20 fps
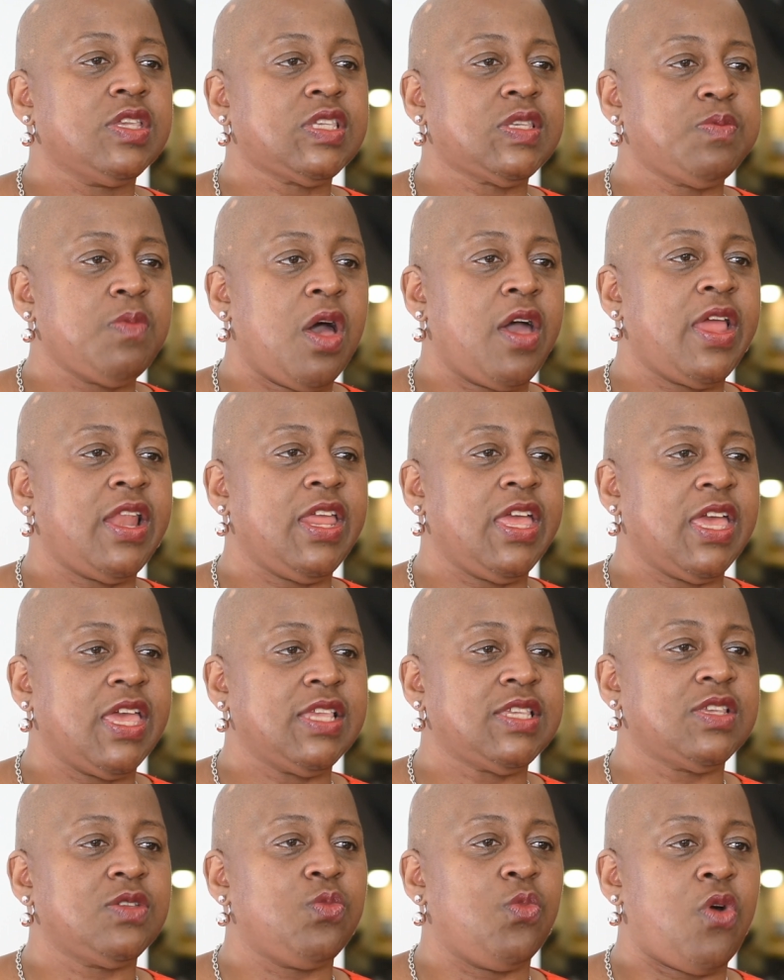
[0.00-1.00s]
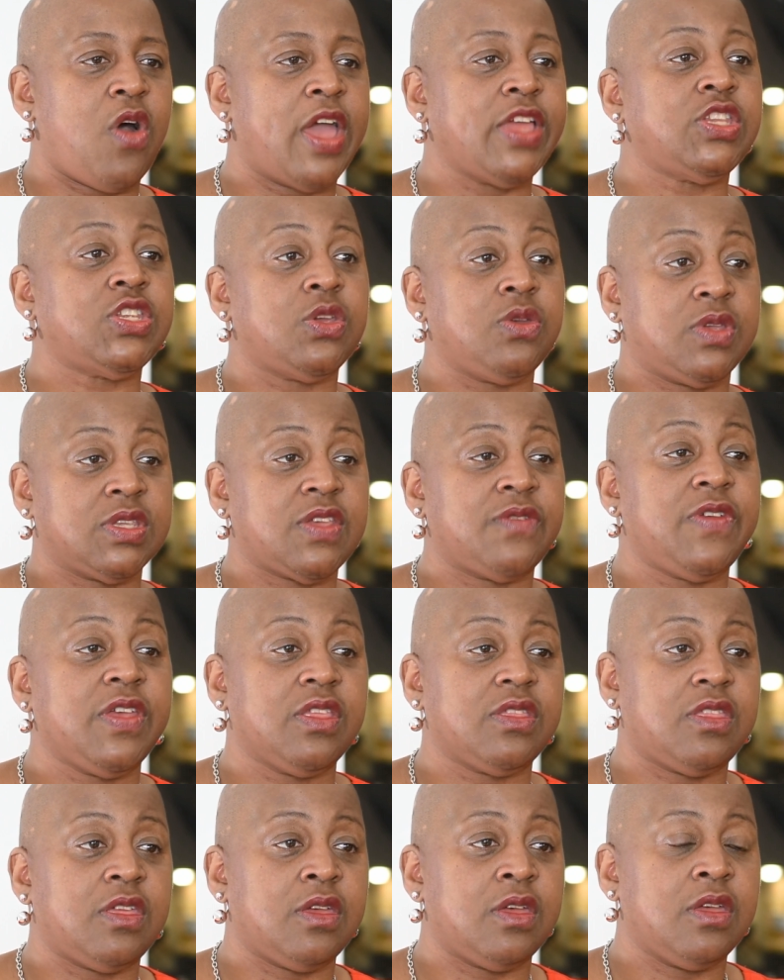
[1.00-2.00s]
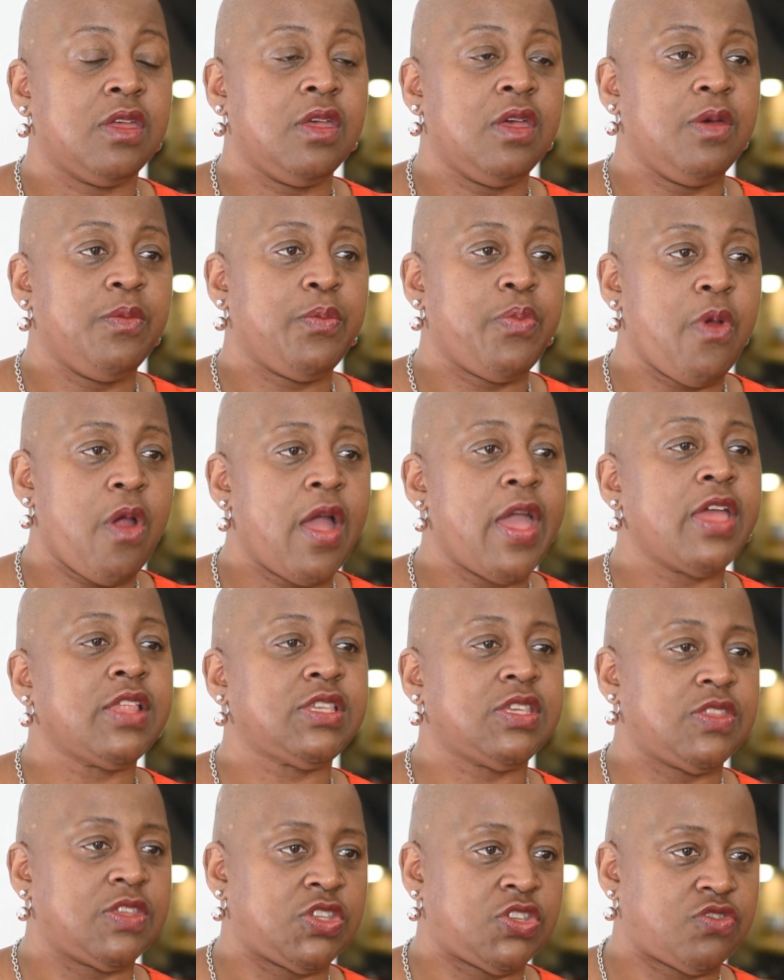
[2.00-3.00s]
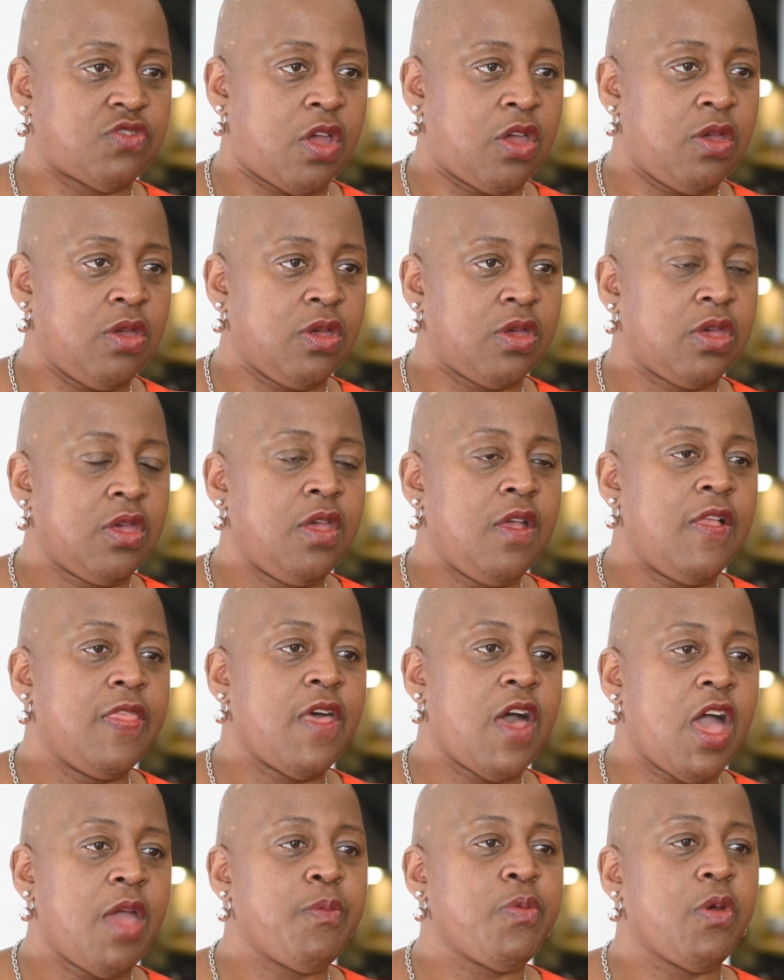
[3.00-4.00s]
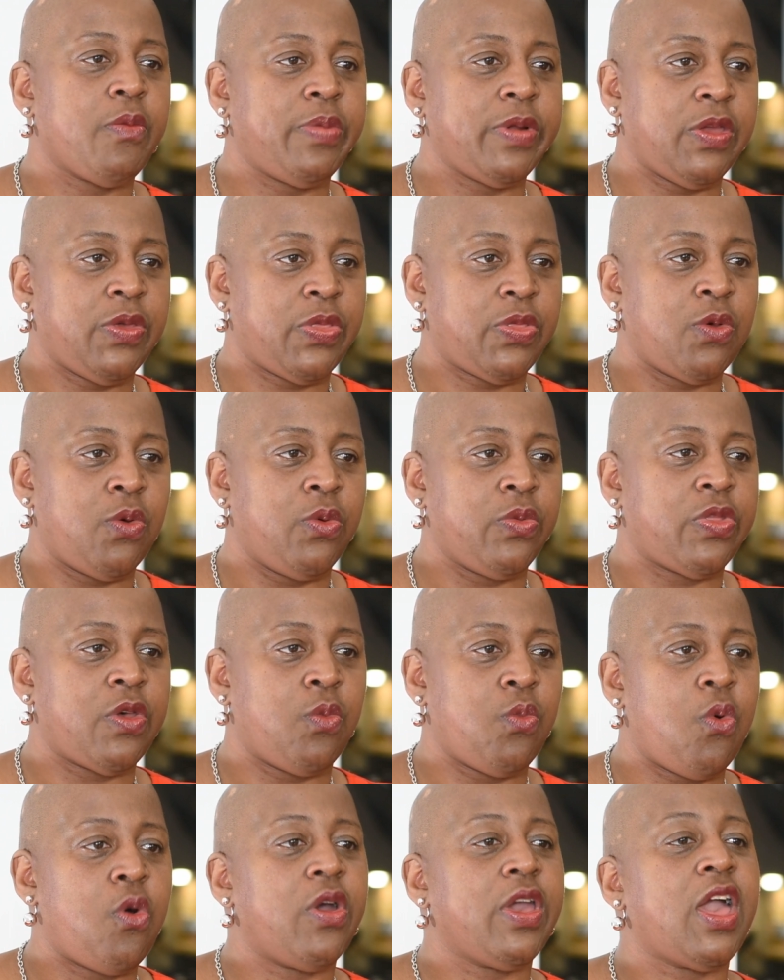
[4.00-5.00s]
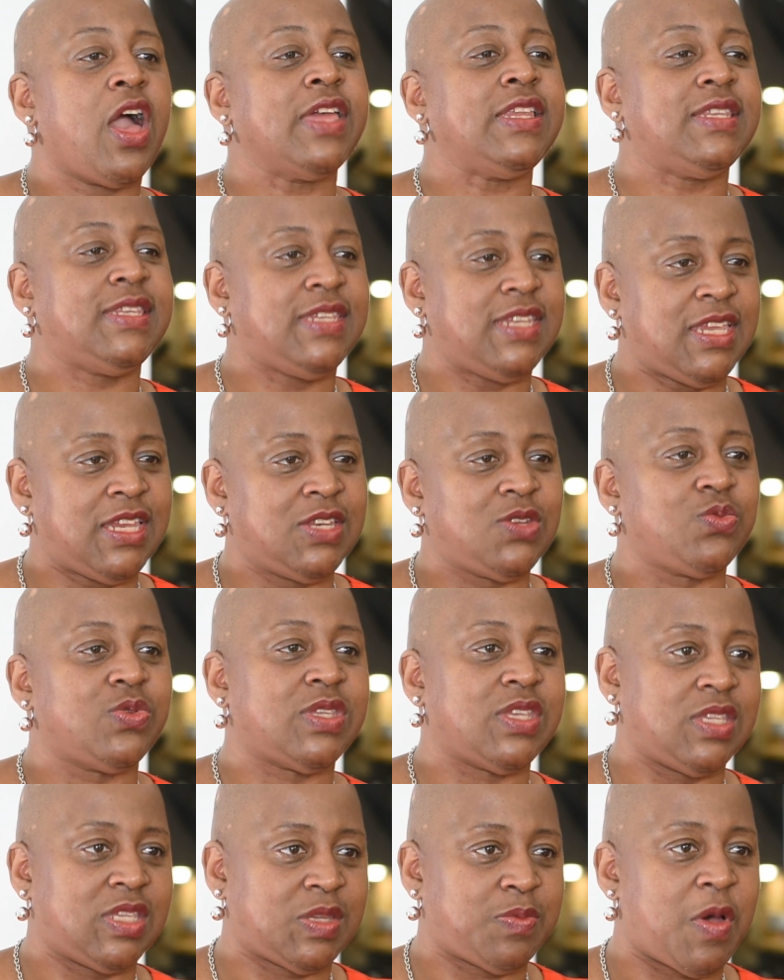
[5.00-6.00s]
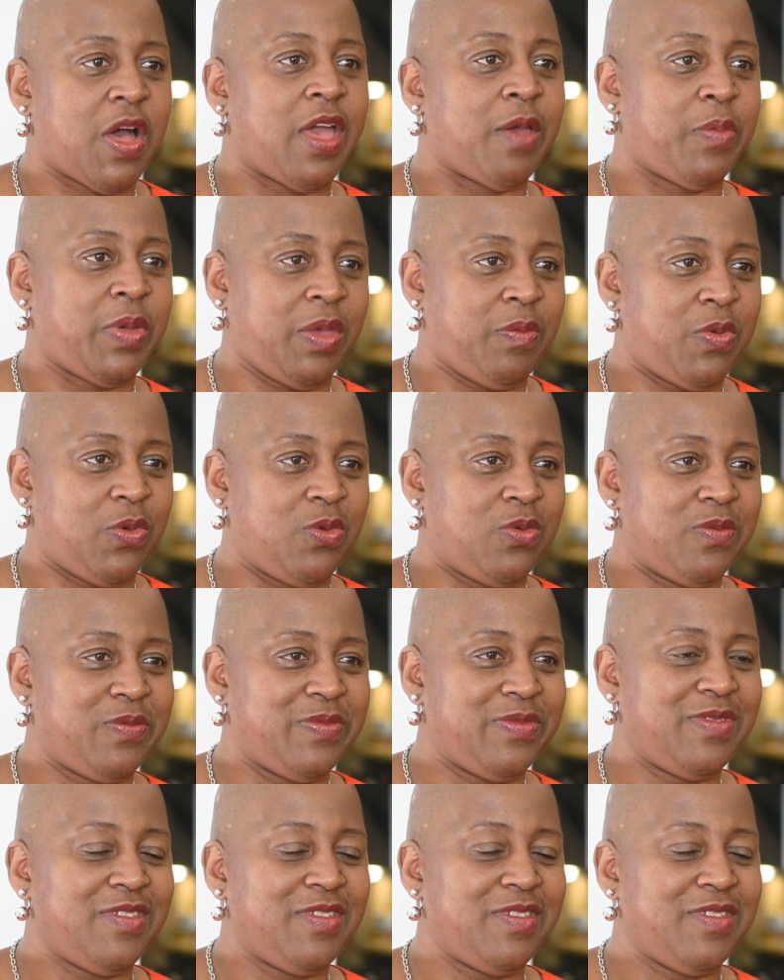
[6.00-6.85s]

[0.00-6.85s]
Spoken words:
Smiling isn't what I do, because I think that prior to the stroke, that I probably thought that what I did was inspire people.